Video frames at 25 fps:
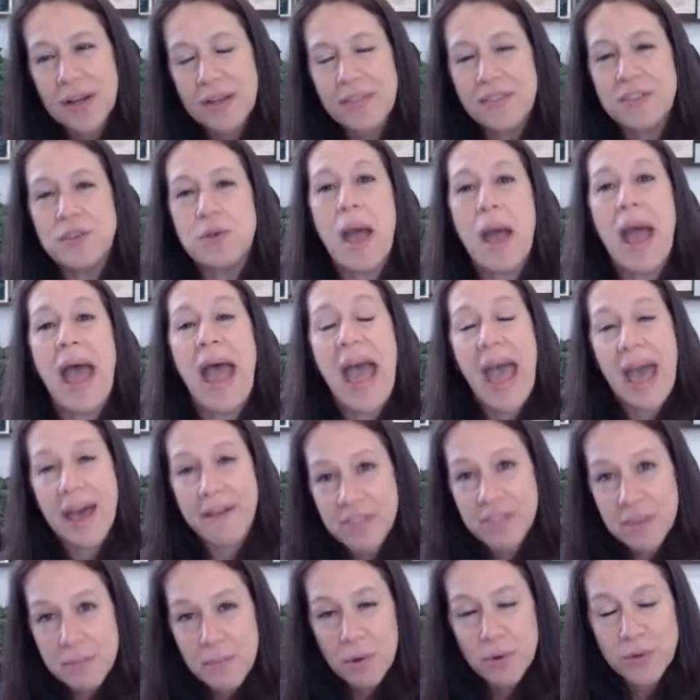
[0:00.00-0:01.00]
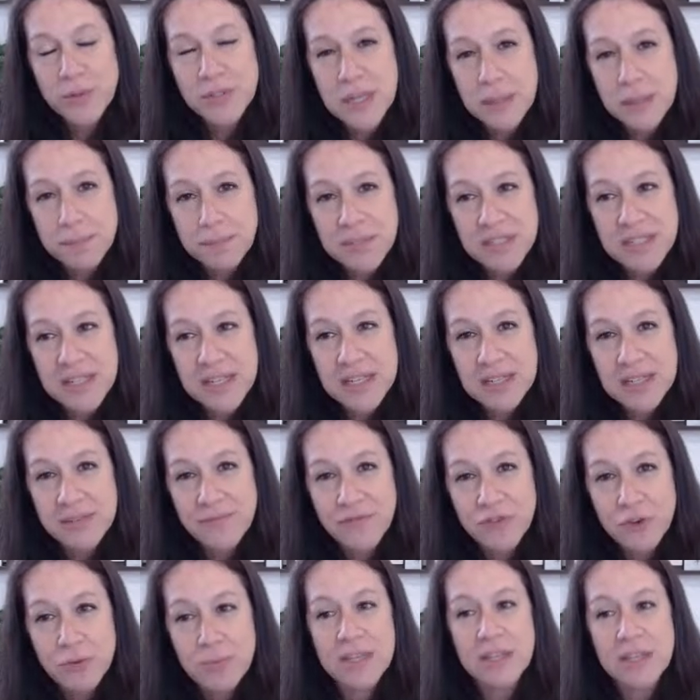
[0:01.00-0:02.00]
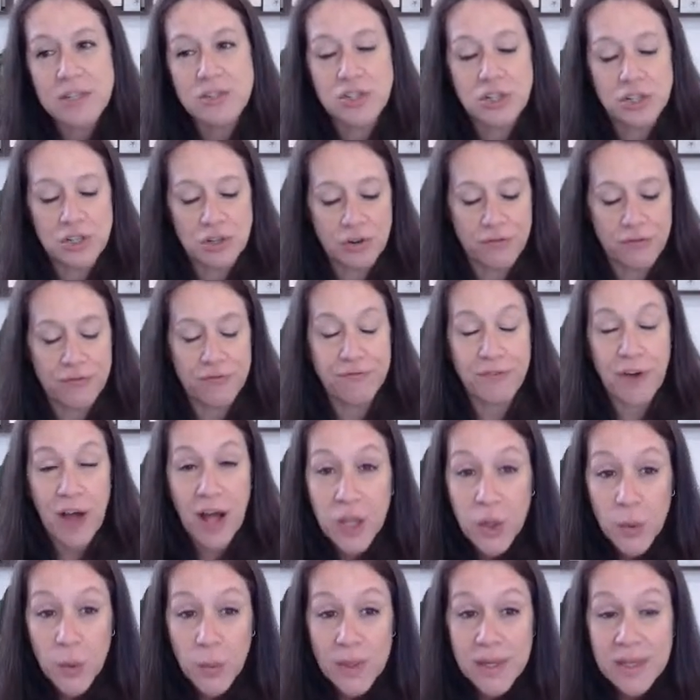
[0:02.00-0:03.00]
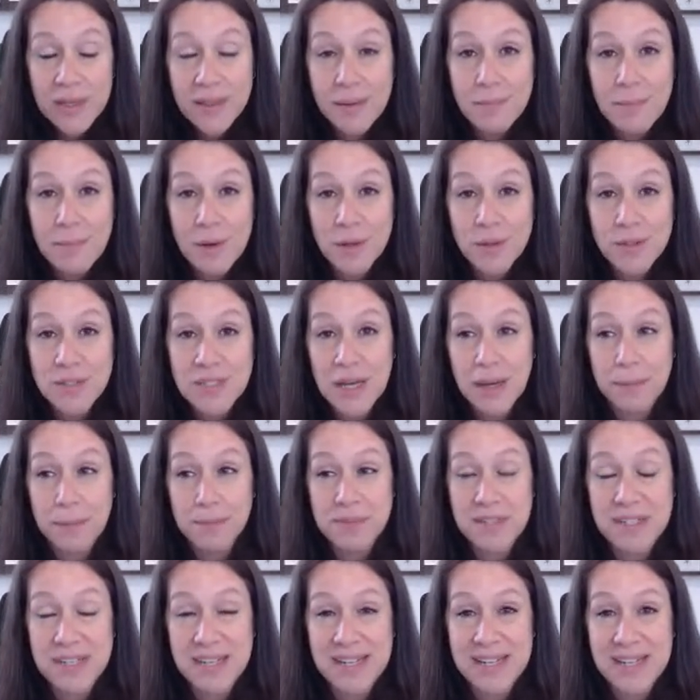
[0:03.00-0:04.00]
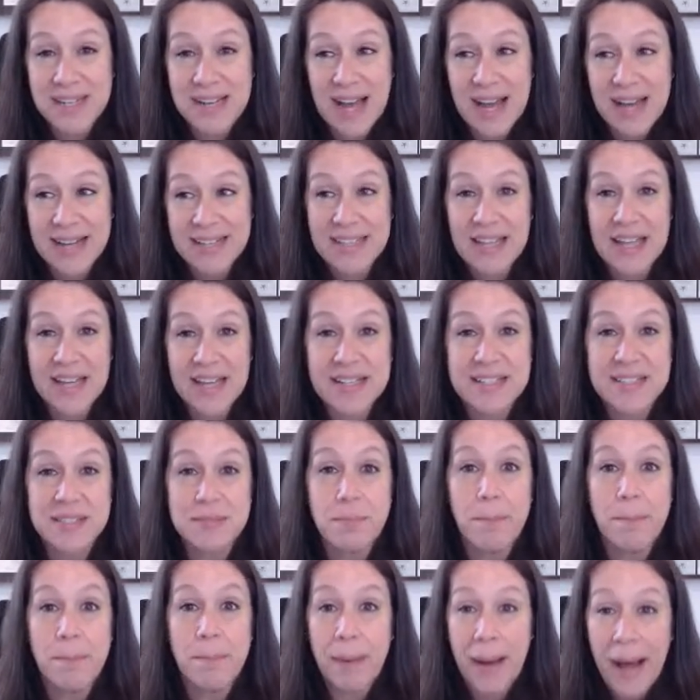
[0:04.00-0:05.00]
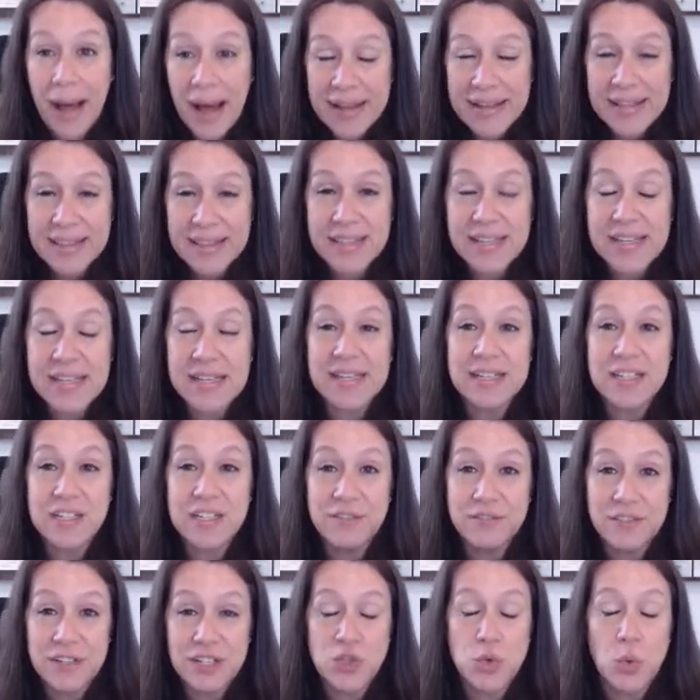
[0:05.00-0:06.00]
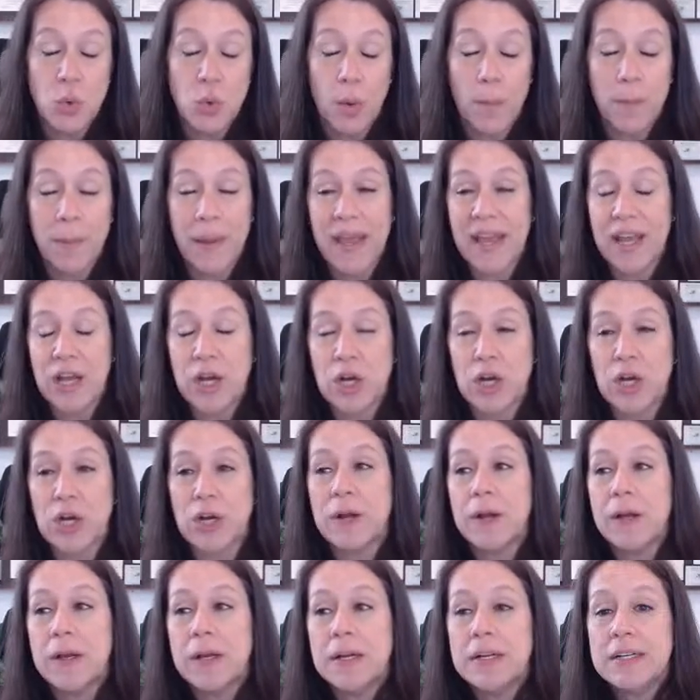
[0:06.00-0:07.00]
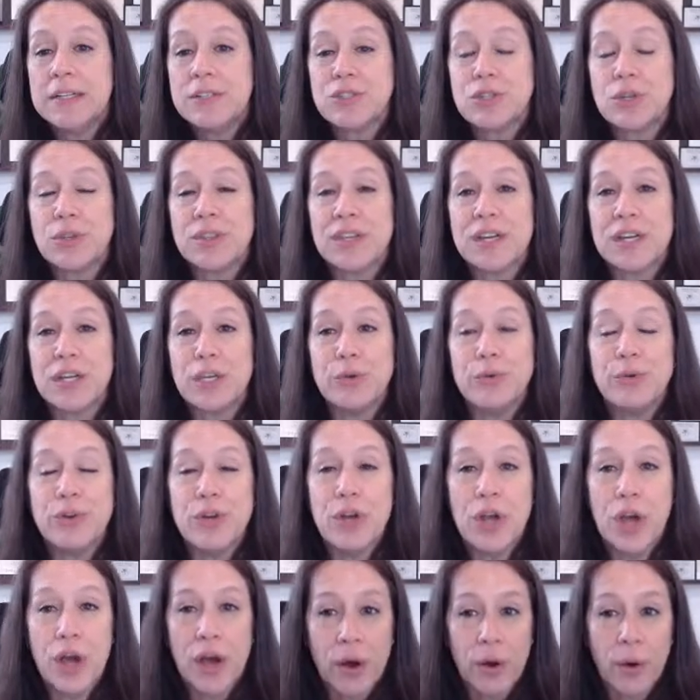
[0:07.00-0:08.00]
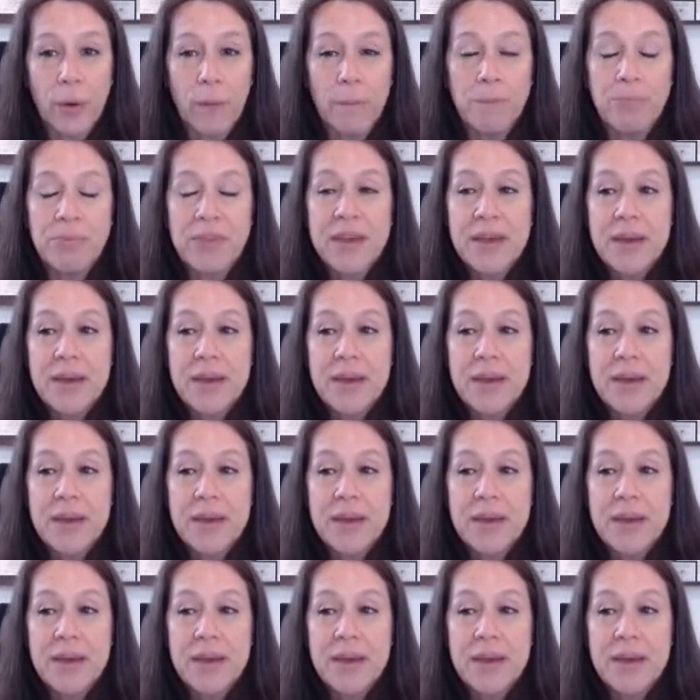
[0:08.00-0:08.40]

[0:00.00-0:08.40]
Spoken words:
you have the most up-to-date information, you're following the most up-to-date guidelines by the individual payer so that you know.